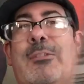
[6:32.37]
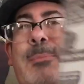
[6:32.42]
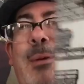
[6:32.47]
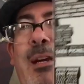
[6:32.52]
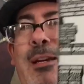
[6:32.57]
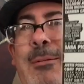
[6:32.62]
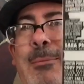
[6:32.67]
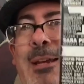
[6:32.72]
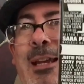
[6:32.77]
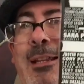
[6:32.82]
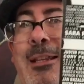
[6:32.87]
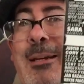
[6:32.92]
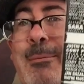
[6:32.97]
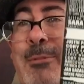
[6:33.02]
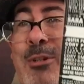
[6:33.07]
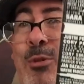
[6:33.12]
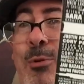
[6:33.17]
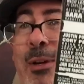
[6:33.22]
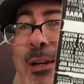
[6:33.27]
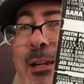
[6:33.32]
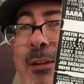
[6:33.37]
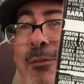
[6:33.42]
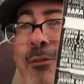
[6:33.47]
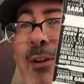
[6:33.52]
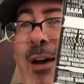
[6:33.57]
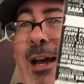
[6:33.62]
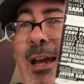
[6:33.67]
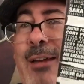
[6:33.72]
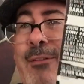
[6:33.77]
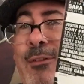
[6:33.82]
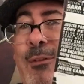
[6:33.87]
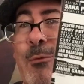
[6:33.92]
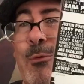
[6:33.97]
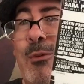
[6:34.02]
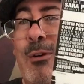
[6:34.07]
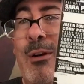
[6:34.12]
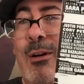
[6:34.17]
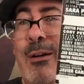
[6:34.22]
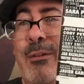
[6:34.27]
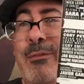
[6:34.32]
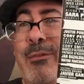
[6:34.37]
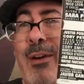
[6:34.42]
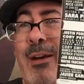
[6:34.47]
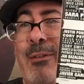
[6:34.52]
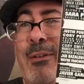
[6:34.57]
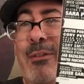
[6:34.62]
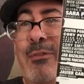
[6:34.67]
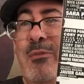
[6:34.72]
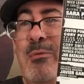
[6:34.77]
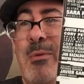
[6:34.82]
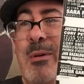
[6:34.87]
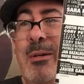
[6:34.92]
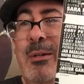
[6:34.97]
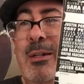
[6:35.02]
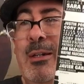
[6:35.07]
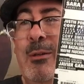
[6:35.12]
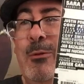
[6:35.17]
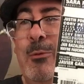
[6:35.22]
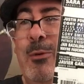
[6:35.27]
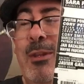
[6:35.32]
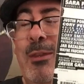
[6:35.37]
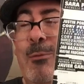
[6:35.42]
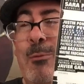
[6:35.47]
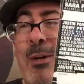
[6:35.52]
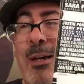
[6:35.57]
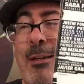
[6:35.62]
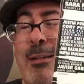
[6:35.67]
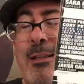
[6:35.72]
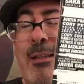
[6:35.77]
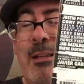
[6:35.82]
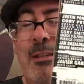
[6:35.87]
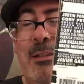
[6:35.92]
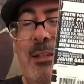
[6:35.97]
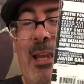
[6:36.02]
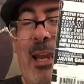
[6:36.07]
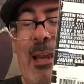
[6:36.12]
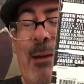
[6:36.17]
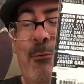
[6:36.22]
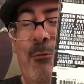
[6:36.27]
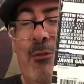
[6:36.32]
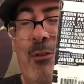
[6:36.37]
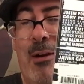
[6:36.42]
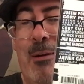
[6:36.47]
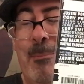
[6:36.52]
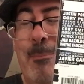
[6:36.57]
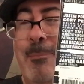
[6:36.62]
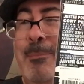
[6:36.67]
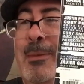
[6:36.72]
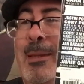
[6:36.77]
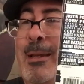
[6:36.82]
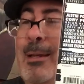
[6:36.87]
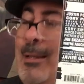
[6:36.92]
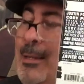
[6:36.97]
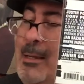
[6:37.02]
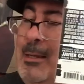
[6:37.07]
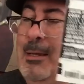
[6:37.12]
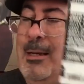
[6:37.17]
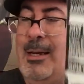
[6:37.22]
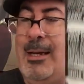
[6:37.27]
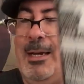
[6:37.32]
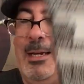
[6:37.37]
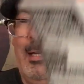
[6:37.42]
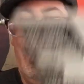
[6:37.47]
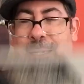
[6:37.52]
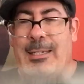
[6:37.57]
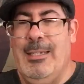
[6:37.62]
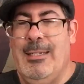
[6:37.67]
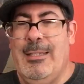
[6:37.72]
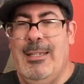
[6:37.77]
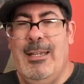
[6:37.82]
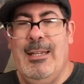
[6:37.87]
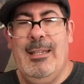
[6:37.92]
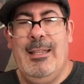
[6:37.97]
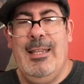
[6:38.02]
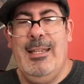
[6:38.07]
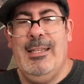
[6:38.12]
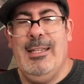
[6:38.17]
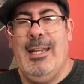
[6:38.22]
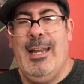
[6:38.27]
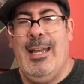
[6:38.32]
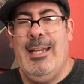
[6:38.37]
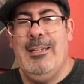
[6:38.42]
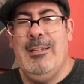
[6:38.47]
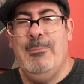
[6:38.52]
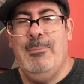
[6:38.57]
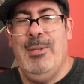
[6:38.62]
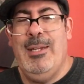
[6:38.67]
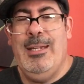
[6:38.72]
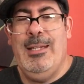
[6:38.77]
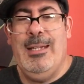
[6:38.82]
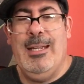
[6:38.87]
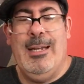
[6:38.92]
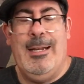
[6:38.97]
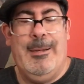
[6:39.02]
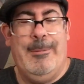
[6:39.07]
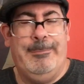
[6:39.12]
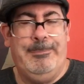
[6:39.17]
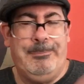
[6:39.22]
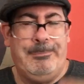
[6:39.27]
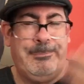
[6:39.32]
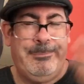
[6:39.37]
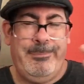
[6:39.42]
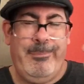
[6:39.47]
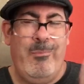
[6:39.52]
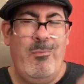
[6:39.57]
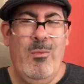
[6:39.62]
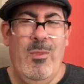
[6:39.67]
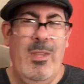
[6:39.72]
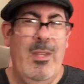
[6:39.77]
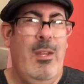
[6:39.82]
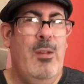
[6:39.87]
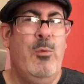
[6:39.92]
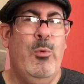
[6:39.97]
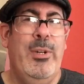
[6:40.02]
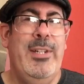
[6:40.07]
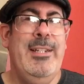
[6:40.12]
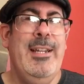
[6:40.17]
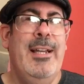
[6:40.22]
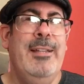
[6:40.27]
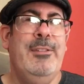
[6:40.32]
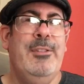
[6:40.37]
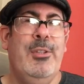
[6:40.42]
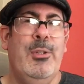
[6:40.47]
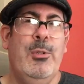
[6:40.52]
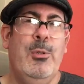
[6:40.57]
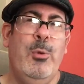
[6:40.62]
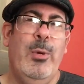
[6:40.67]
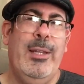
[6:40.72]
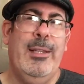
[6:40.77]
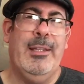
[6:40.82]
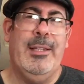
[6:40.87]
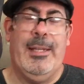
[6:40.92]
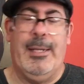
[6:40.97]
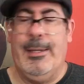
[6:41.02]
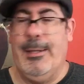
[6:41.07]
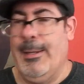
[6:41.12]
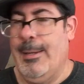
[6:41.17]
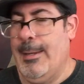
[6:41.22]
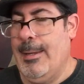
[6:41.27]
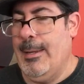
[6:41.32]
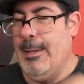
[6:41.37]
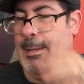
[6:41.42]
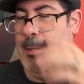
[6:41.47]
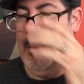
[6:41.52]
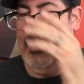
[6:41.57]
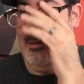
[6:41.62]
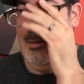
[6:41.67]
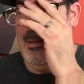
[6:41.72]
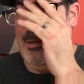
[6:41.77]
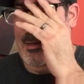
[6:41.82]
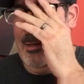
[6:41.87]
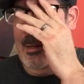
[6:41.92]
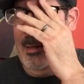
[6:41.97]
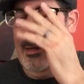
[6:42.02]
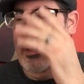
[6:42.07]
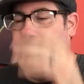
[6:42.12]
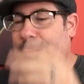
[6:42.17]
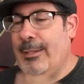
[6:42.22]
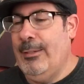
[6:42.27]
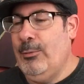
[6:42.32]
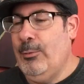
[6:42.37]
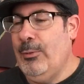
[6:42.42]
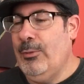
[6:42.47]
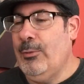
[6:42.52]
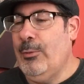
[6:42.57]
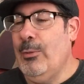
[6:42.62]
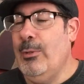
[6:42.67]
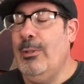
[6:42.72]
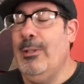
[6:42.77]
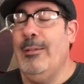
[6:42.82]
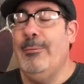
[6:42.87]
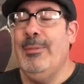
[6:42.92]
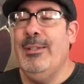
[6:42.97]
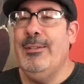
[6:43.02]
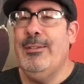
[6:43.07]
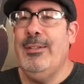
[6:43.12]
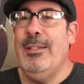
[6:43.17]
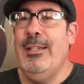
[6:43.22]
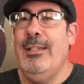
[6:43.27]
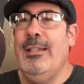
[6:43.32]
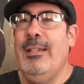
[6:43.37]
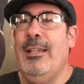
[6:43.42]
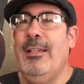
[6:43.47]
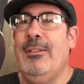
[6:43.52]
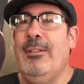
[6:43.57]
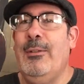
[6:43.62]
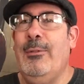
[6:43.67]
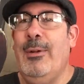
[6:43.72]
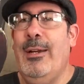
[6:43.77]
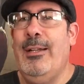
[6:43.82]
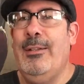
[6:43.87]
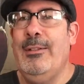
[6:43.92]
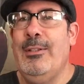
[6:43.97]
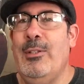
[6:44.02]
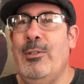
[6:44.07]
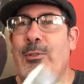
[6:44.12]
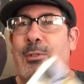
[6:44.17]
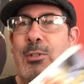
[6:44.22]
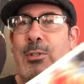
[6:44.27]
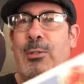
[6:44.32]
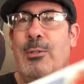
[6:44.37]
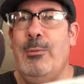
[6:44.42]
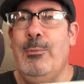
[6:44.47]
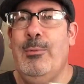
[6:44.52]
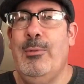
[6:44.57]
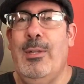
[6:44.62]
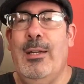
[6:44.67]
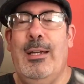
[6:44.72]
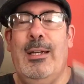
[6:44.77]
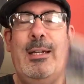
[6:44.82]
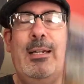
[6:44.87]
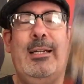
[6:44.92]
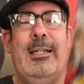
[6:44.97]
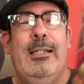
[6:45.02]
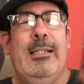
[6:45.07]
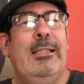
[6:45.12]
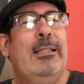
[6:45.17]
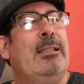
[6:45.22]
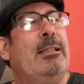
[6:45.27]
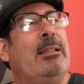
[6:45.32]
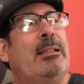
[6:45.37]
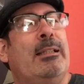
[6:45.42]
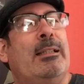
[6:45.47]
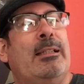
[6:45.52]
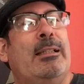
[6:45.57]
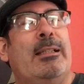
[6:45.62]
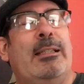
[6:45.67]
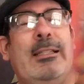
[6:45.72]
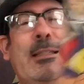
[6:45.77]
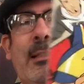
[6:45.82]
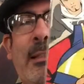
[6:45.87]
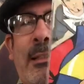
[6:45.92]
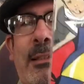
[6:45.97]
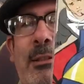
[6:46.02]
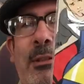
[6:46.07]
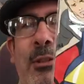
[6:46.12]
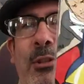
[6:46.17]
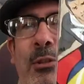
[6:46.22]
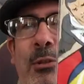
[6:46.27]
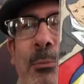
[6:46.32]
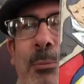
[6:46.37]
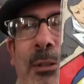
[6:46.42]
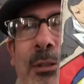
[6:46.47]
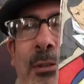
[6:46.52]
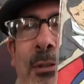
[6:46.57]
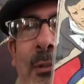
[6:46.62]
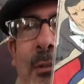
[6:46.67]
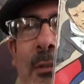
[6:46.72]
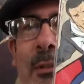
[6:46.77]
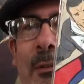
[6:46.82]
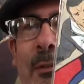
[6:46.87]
Spider-Man number 25. And we're all very familiar with what this came from. I just didn't think it had to be redone so quickly. This was cool. I've been seeing this around YouTube issues.